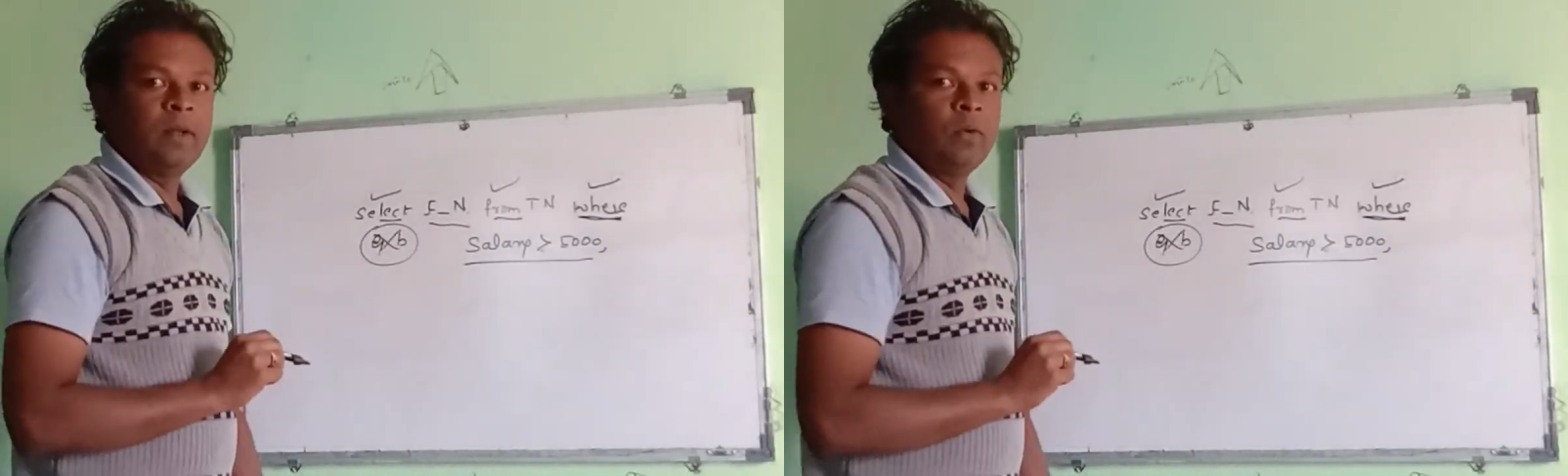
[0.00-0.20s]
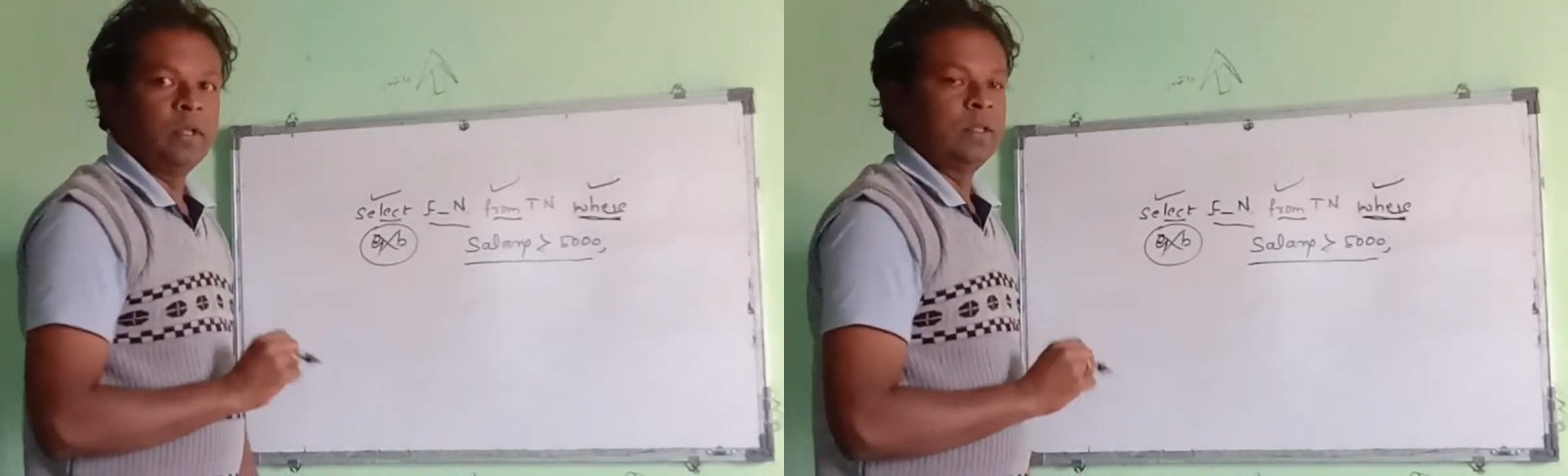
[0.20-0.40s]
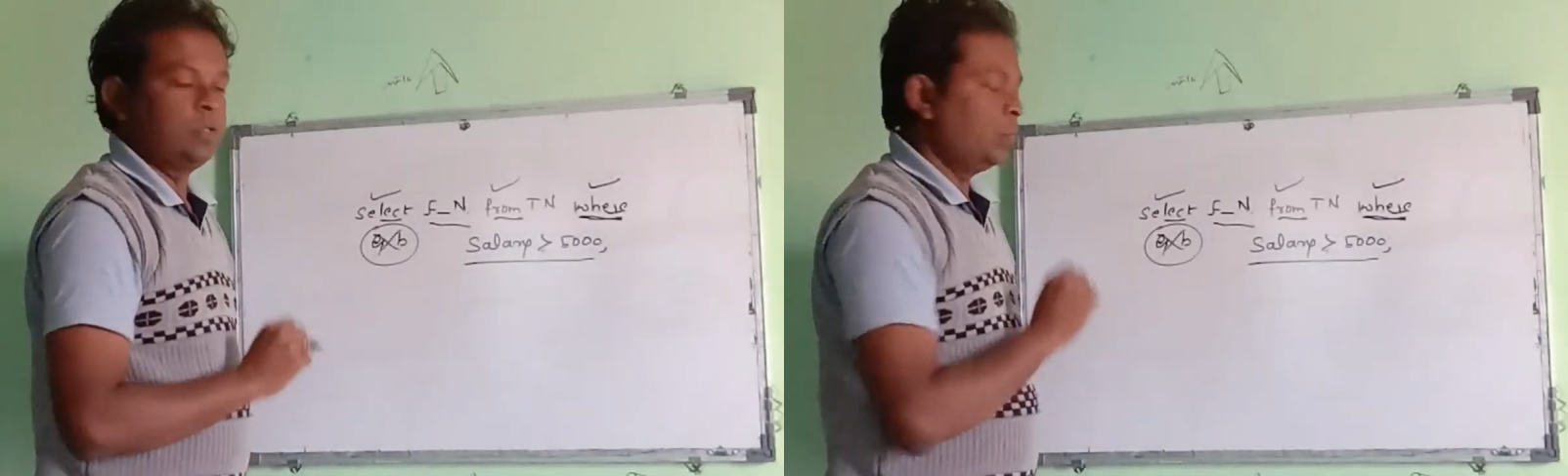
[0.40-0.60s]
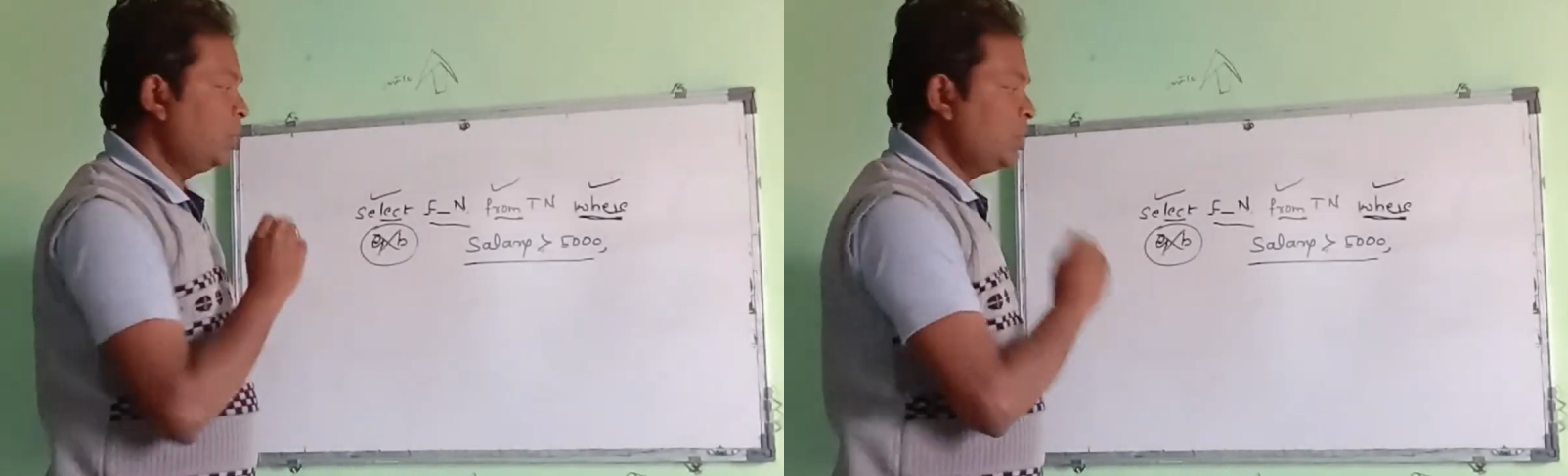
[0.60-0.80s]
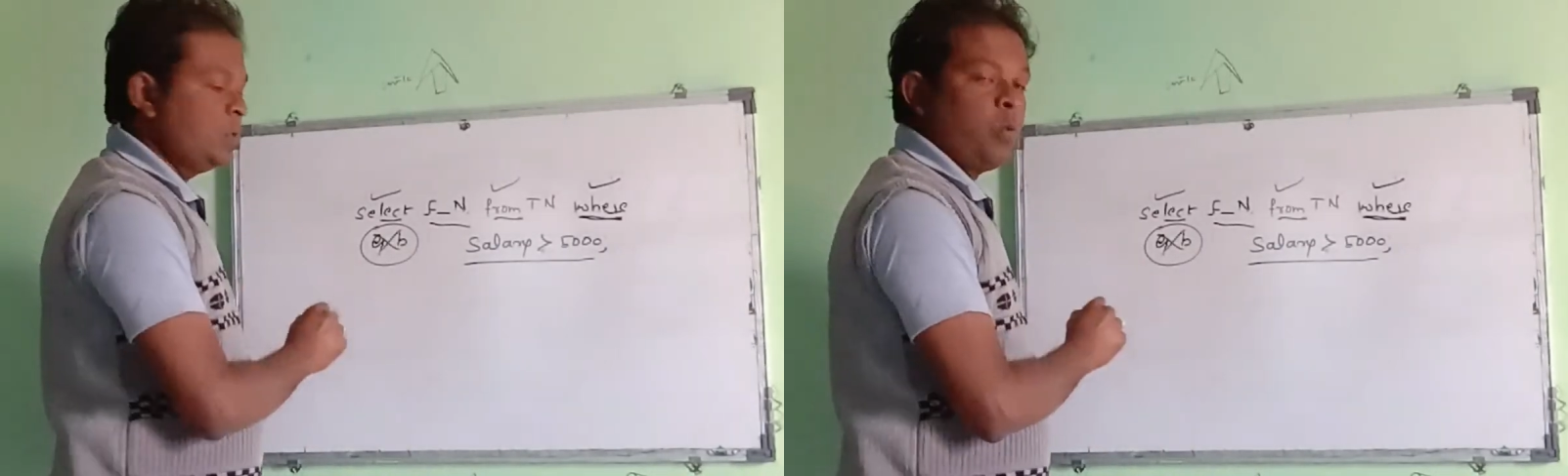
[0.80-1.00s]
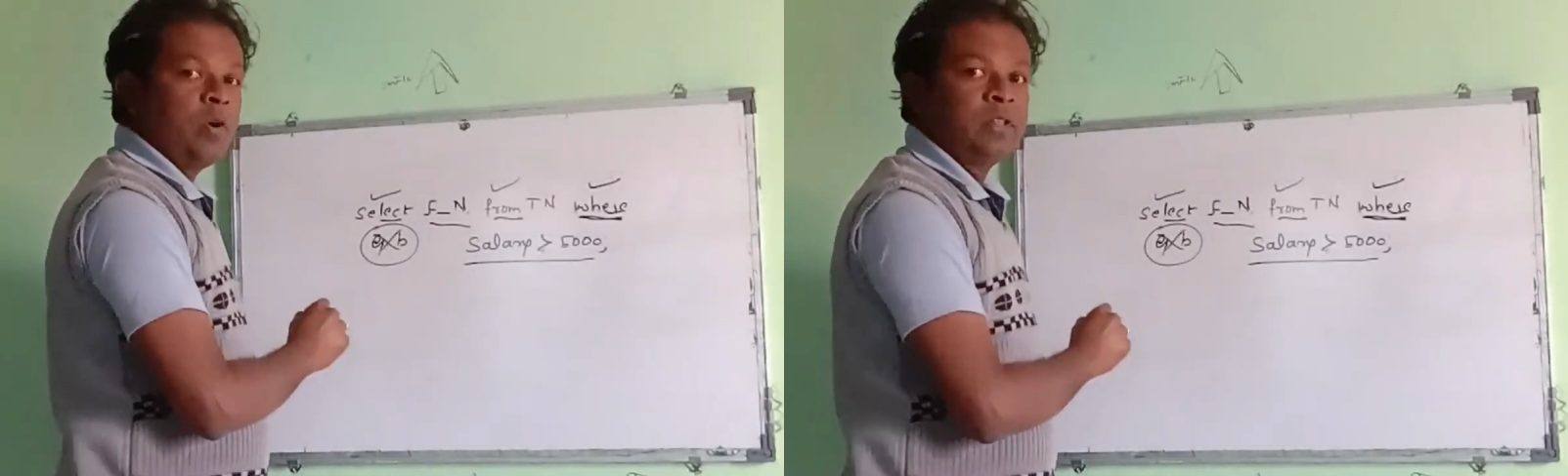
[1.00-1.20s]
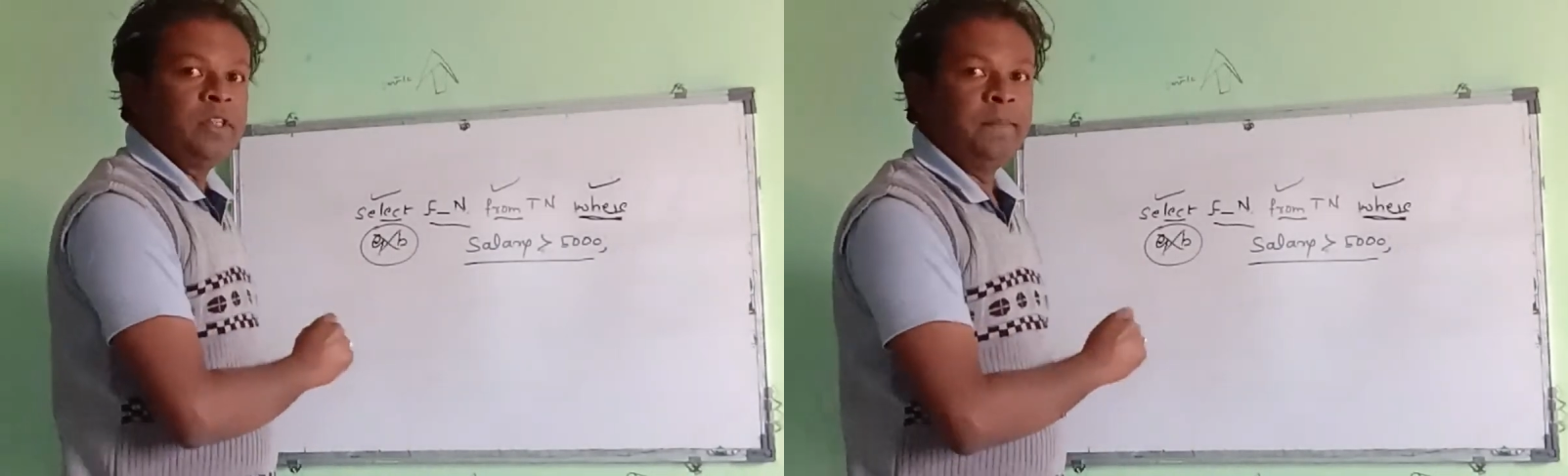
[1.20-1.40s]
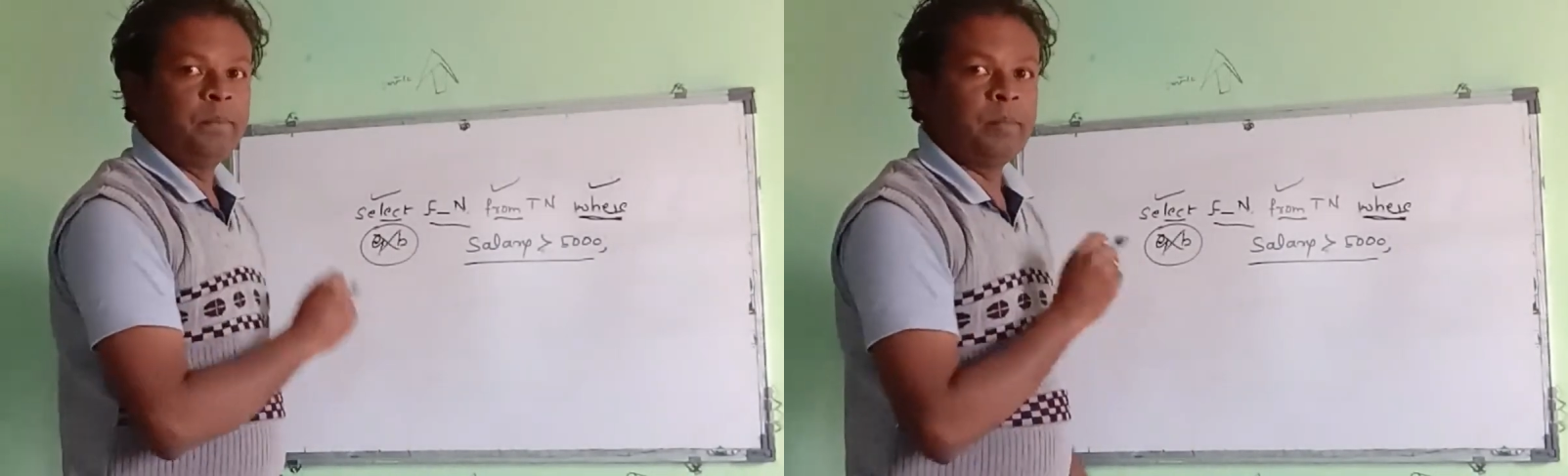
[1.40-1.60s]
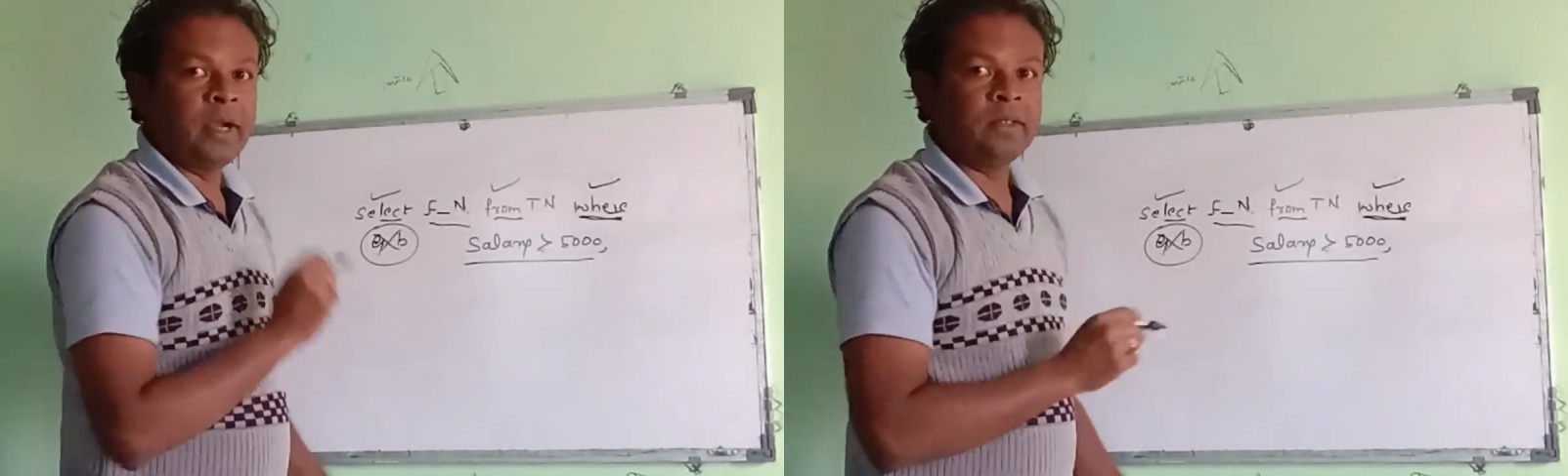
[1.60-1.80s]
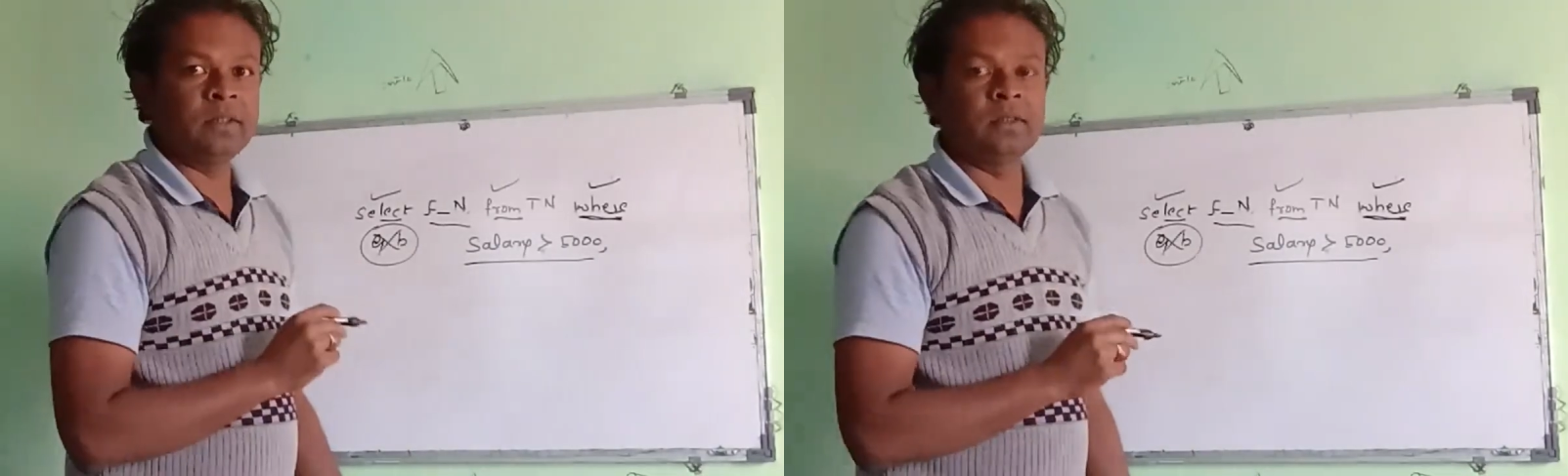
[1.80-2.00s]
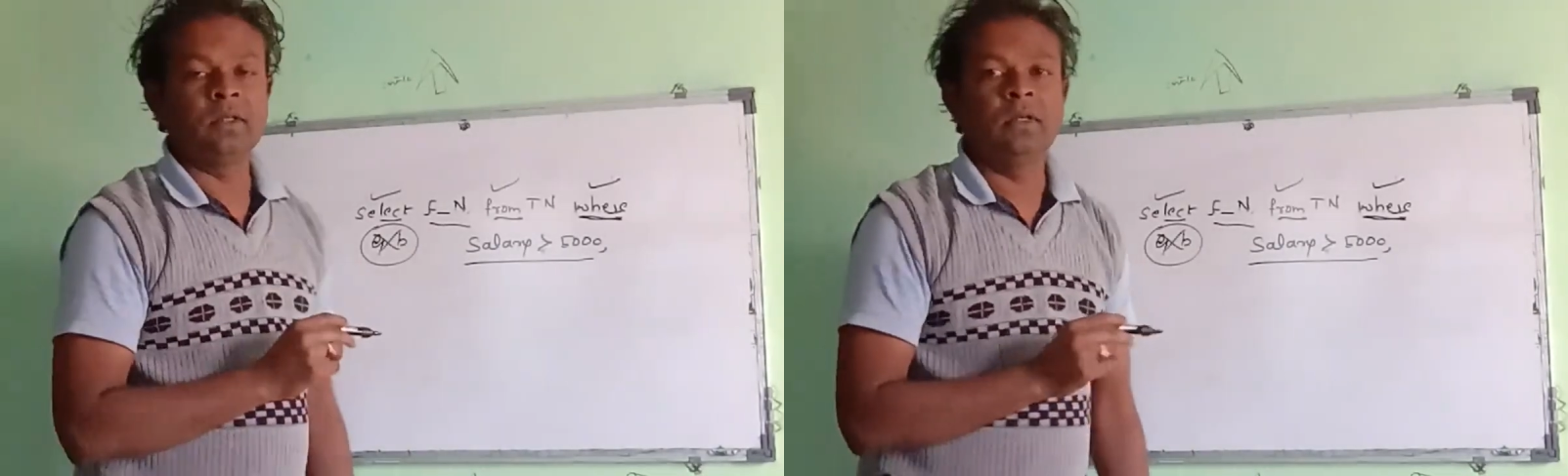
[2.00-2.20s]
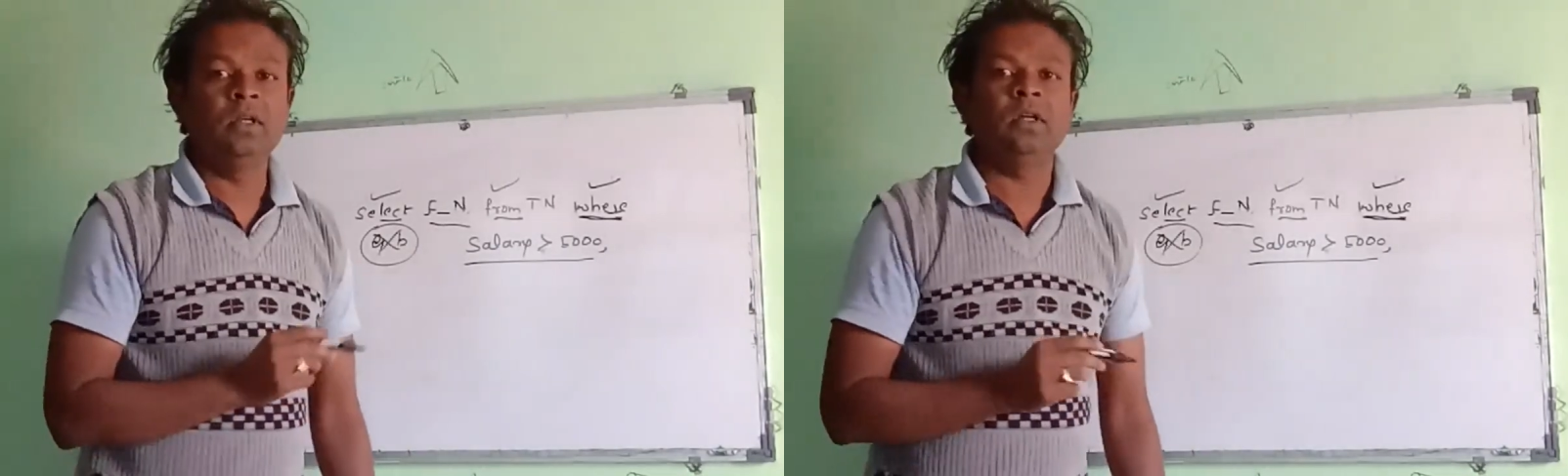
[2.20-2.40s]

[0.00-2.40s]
Okay, so this is what the pattern